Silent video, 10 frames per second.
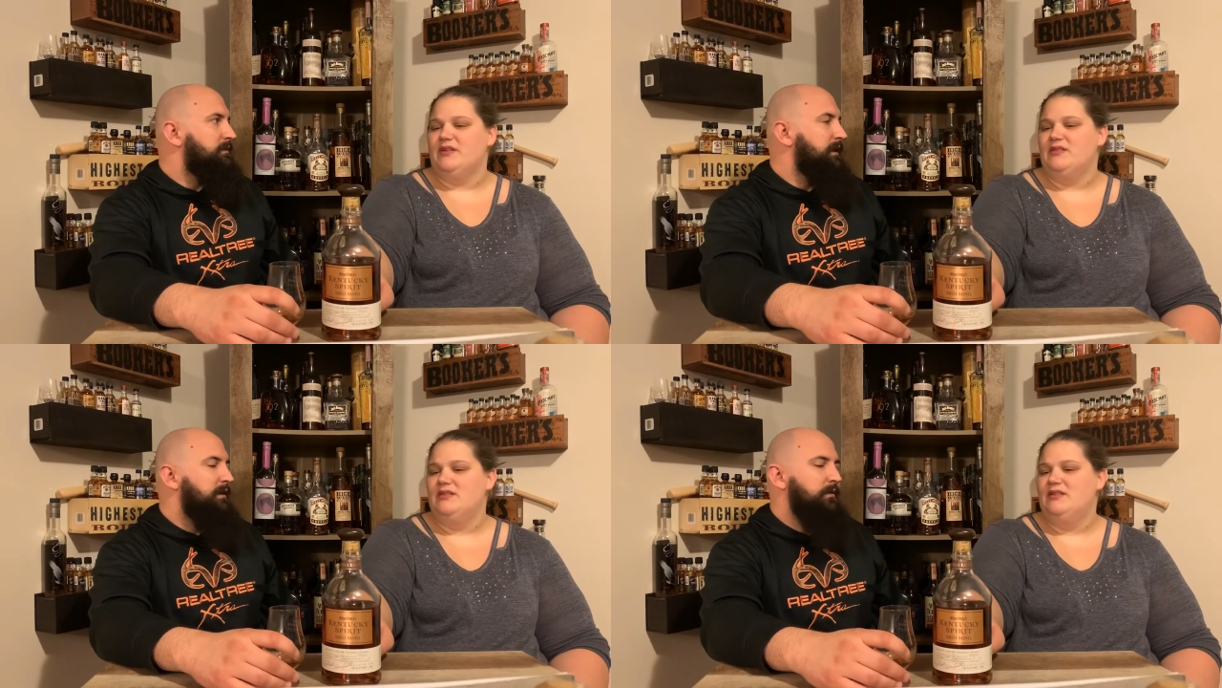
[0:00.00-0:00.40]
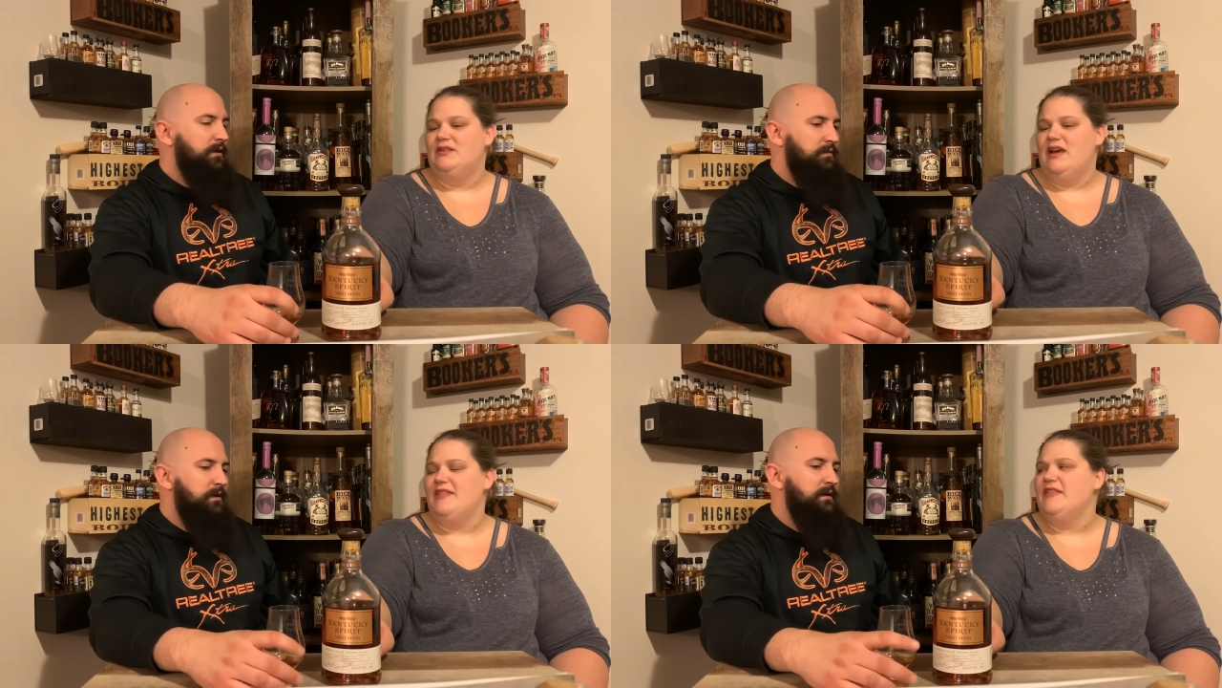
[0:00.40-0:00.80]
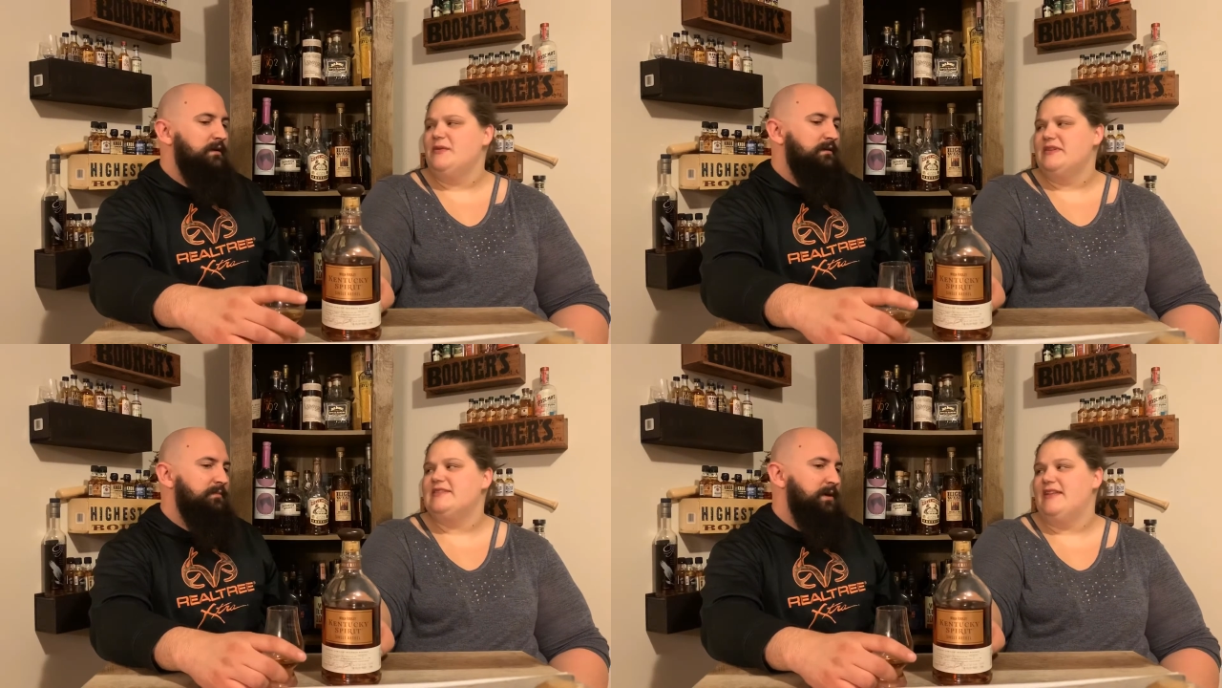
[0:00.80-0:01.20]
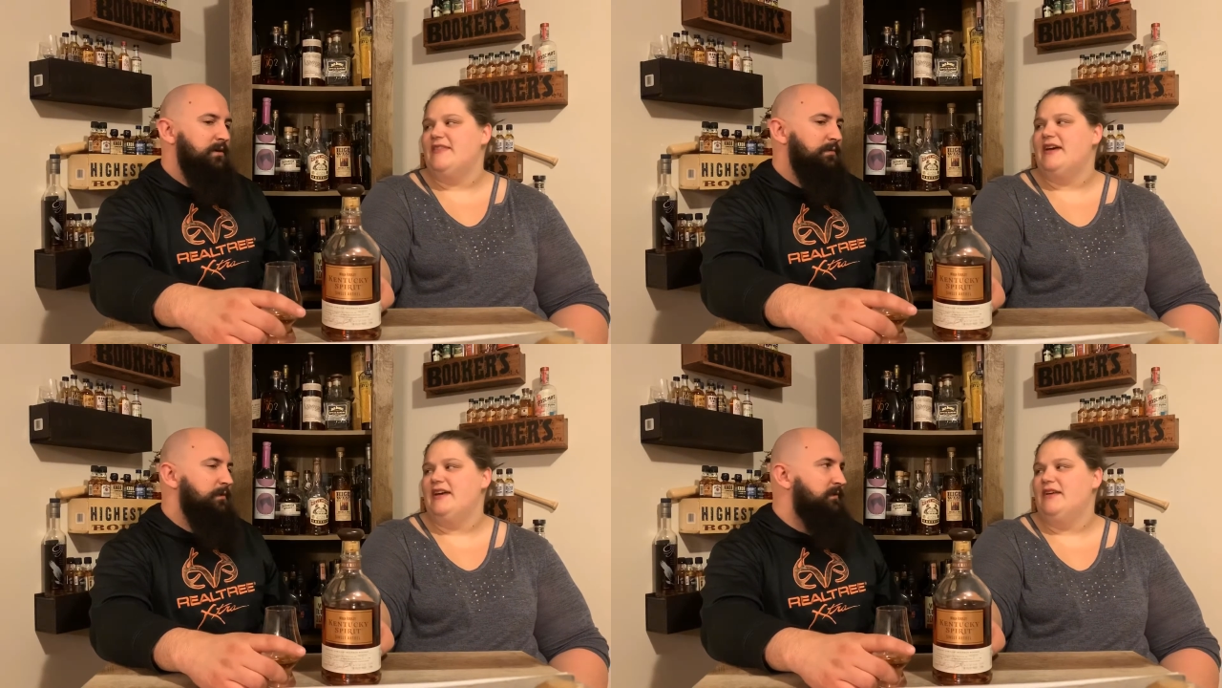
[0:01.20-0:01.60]
Speaker 1: Yeah, rare breed. I think that we said
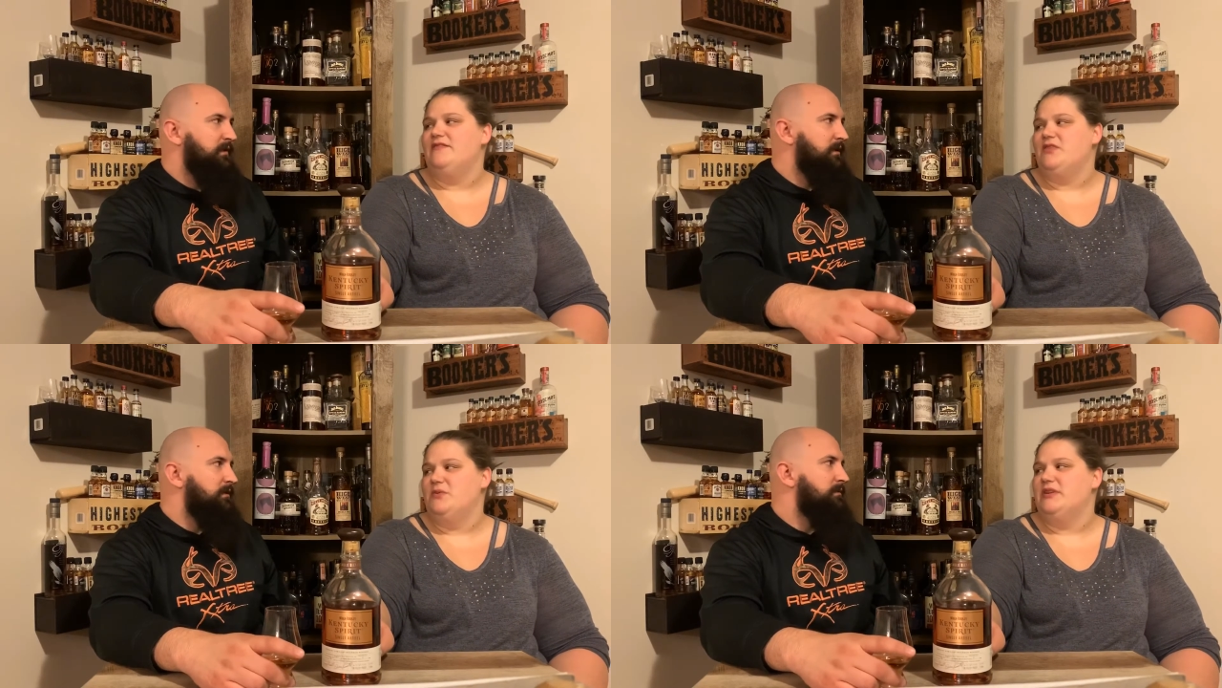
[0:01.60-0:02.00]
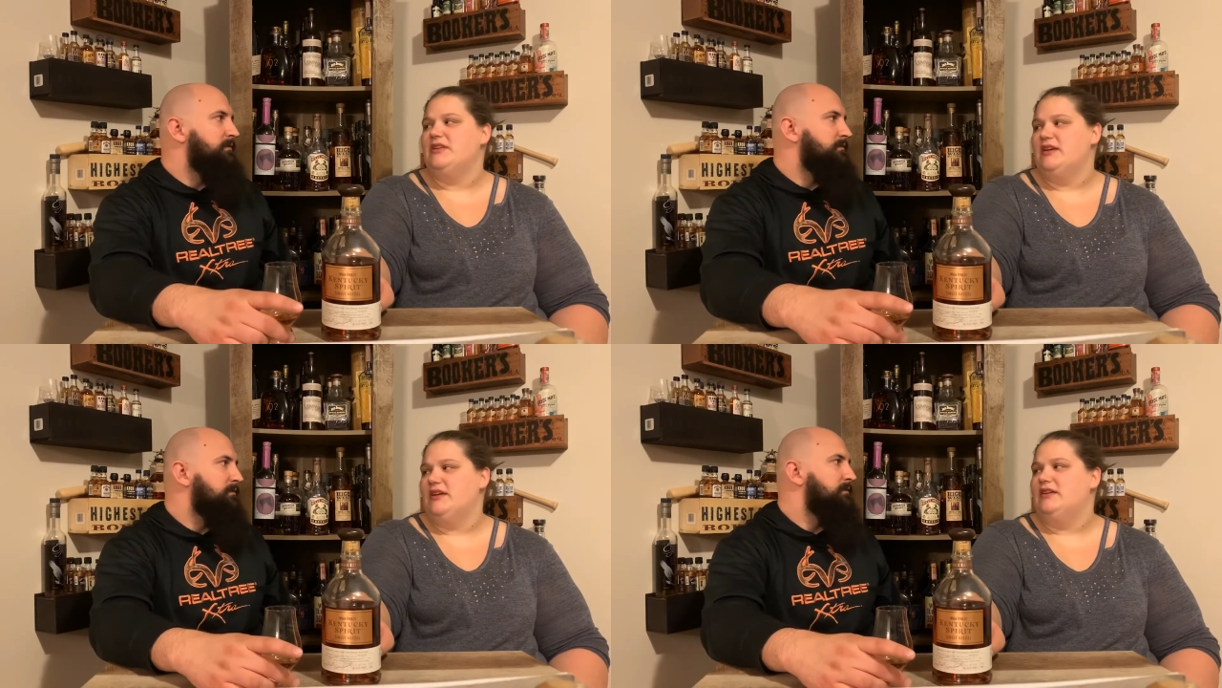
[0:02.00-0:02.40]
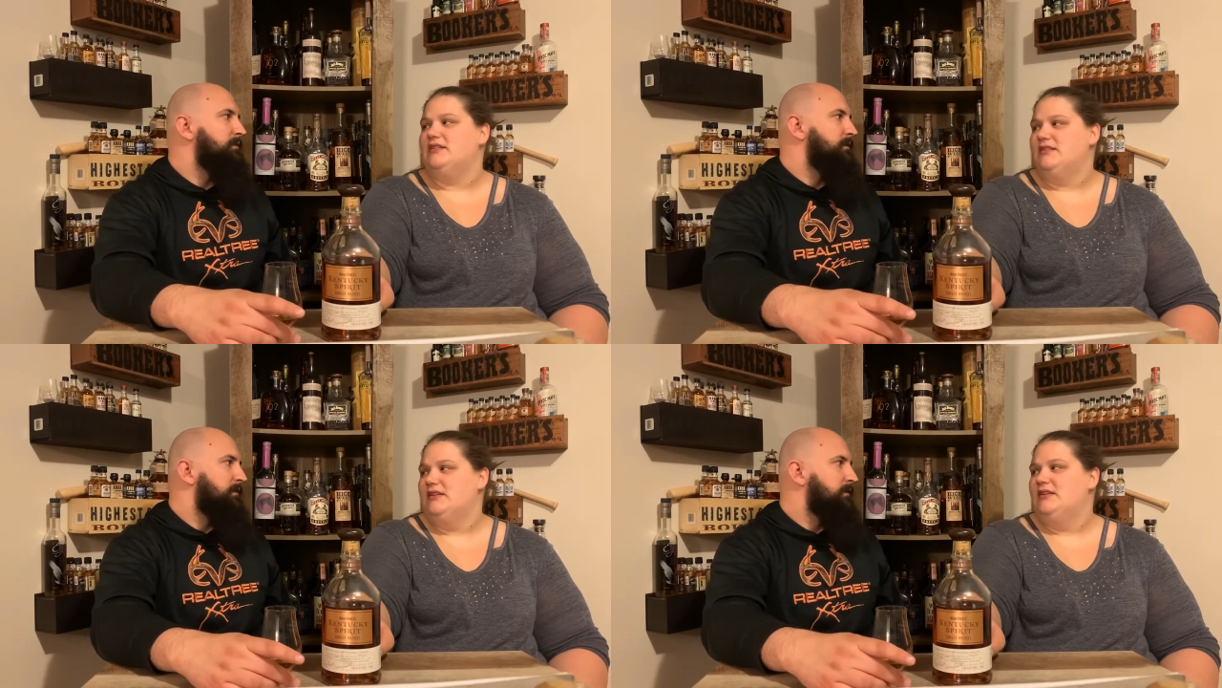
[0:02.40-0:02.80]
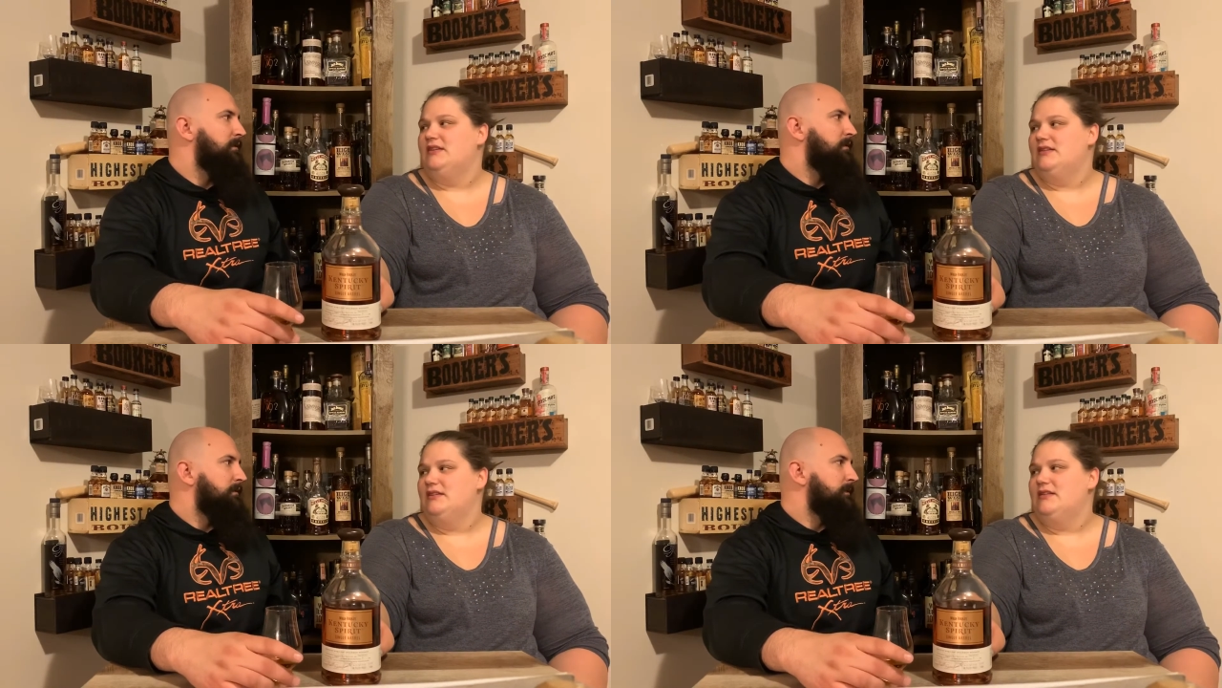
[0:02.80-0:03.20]
that if though. you would get,
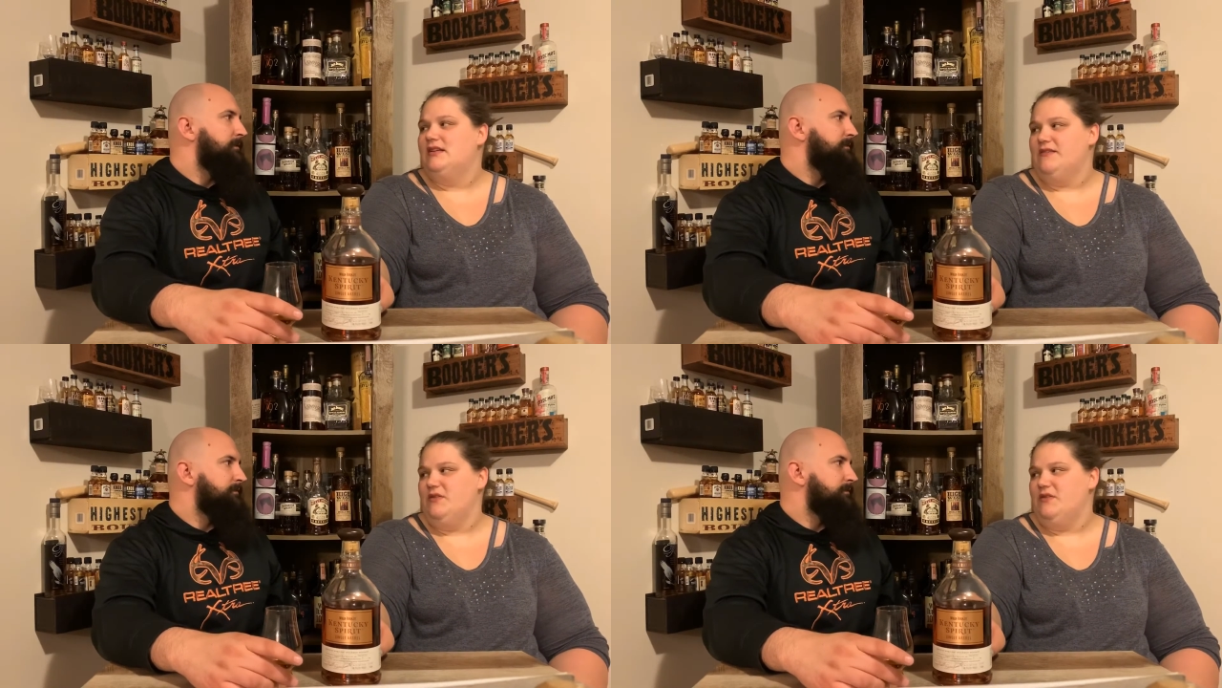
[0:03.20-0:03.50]
if